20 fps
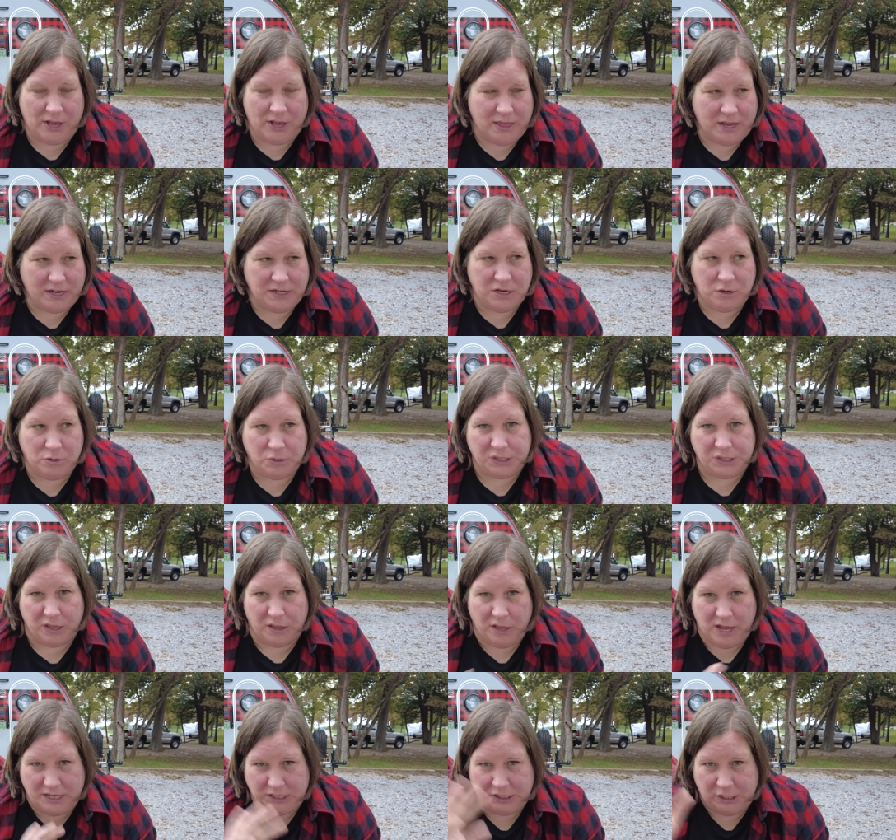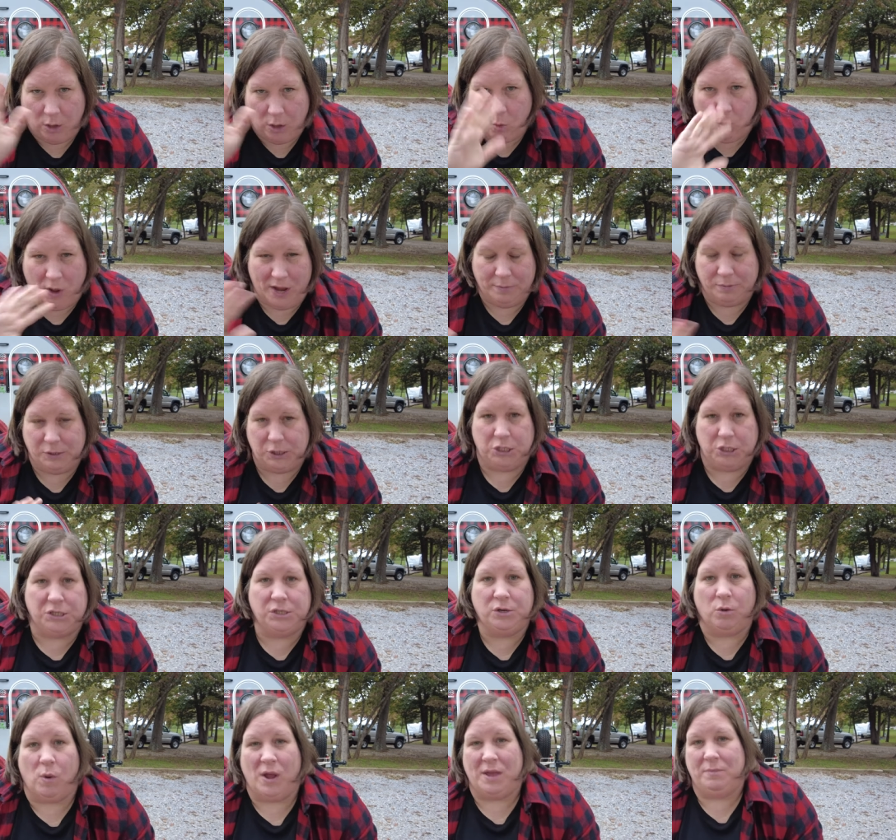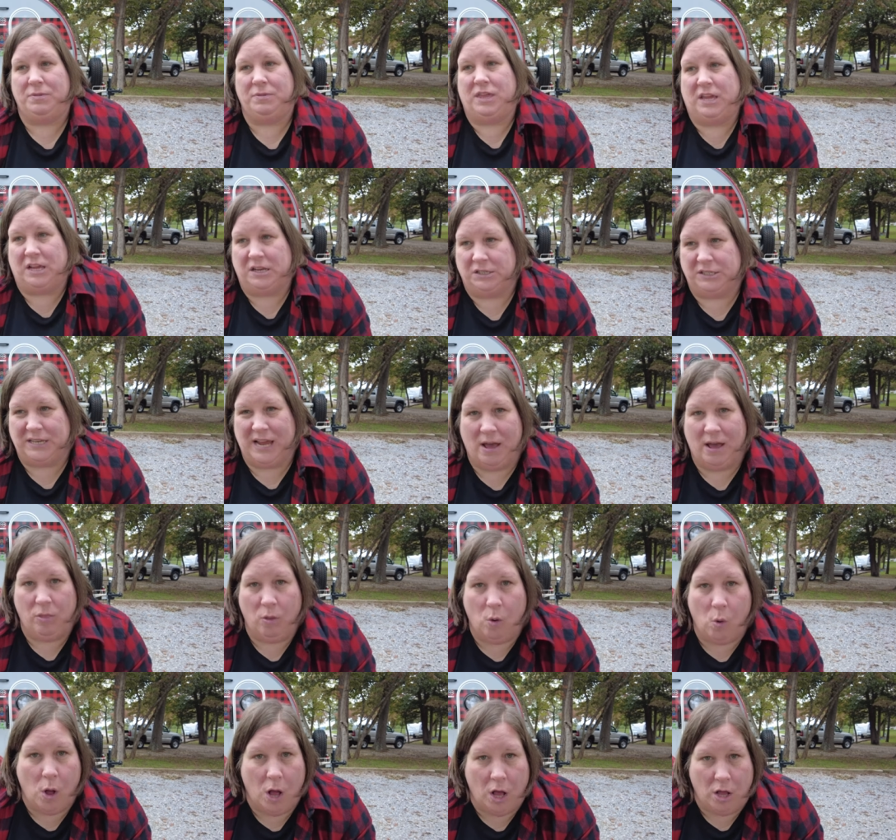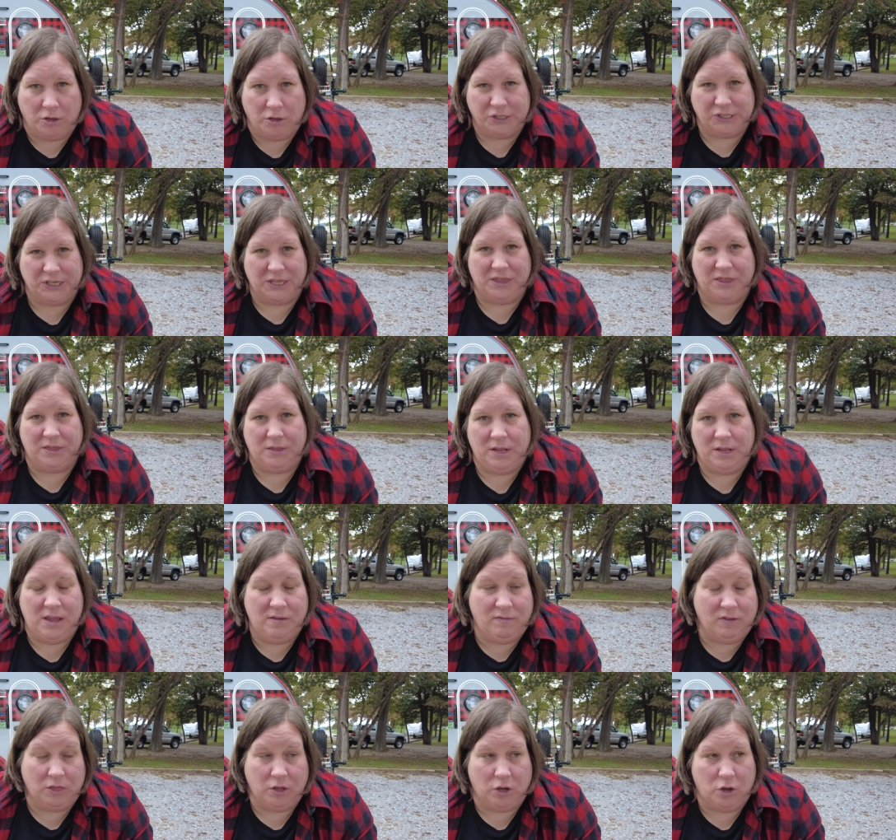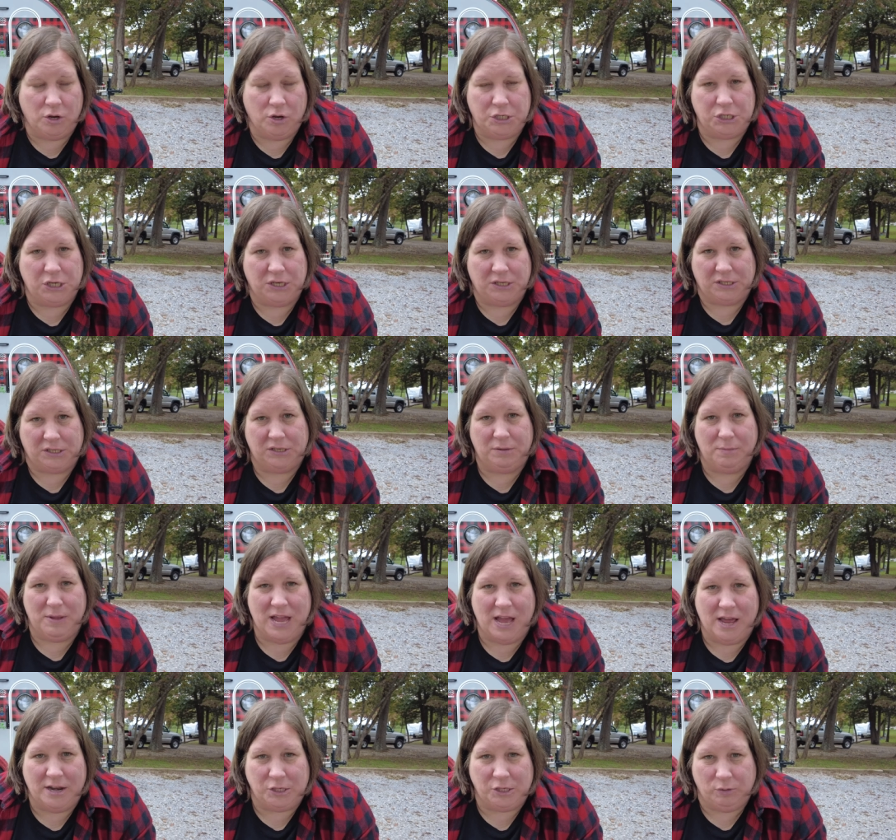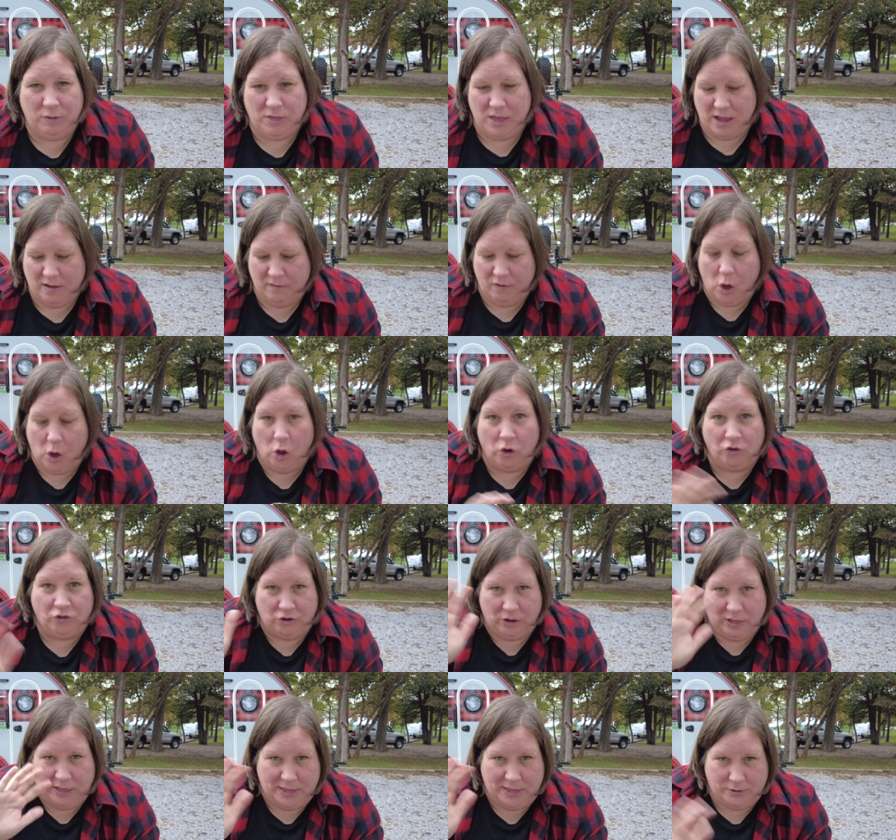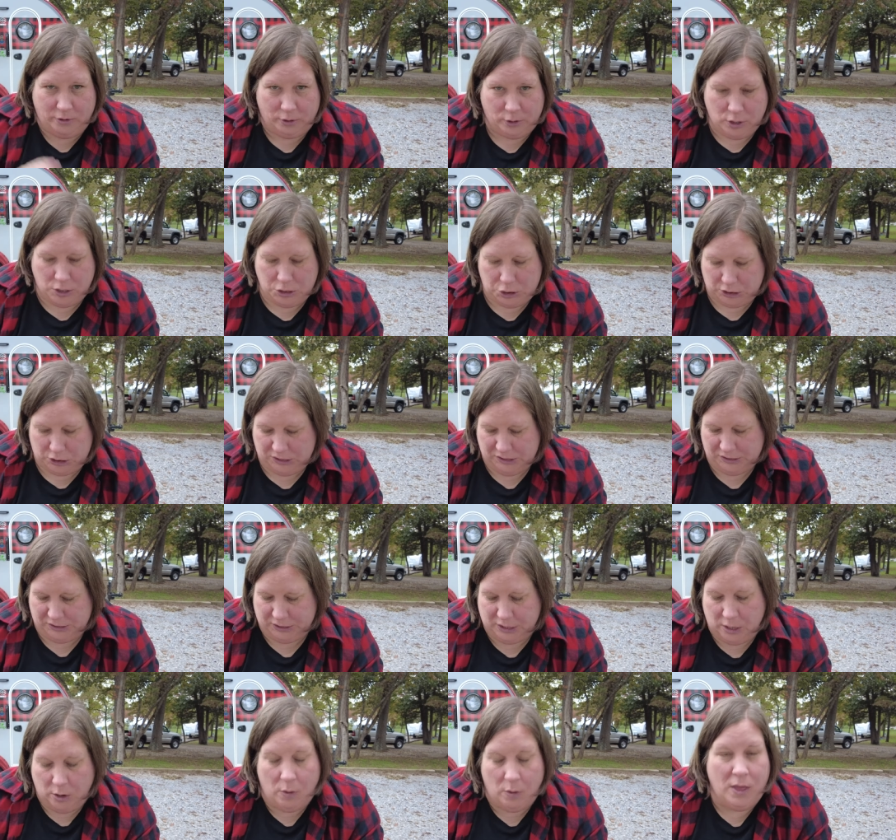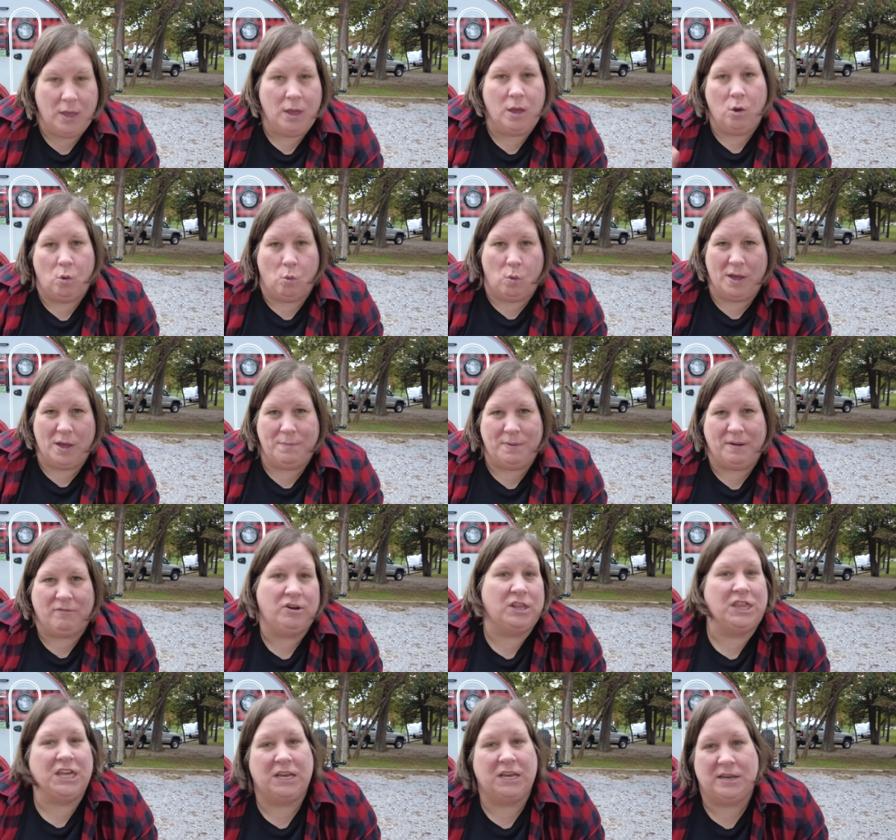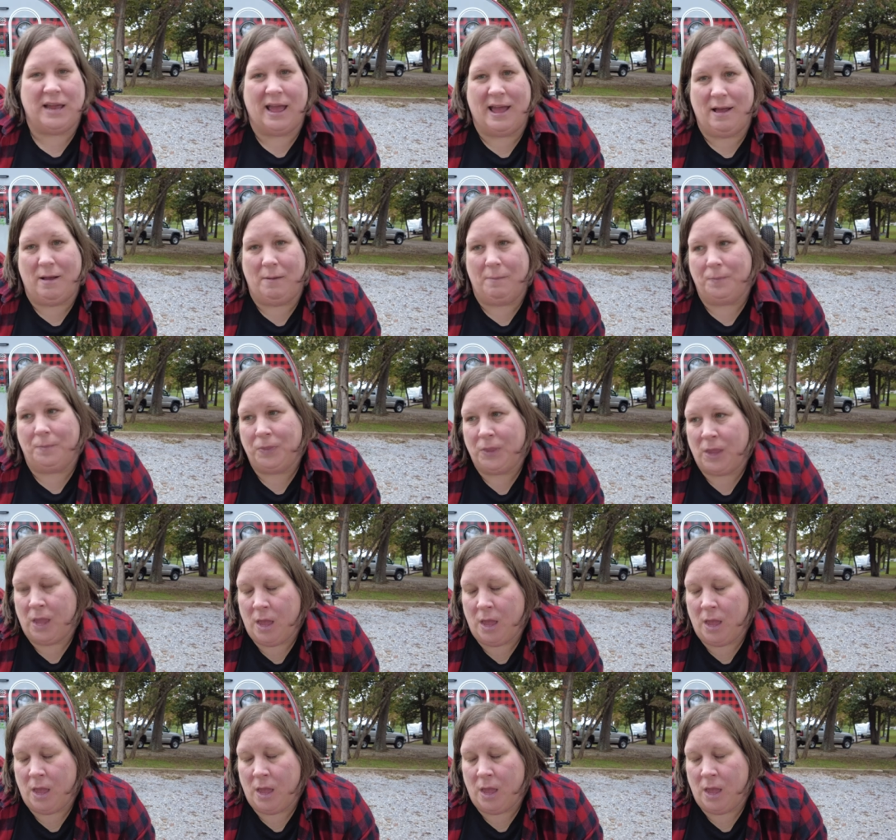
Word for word: I like to use the Lysol wipes just to wipe things down the walls and even the cushions. To be honest with you, I have ultra leather cushions, so wipe everything down.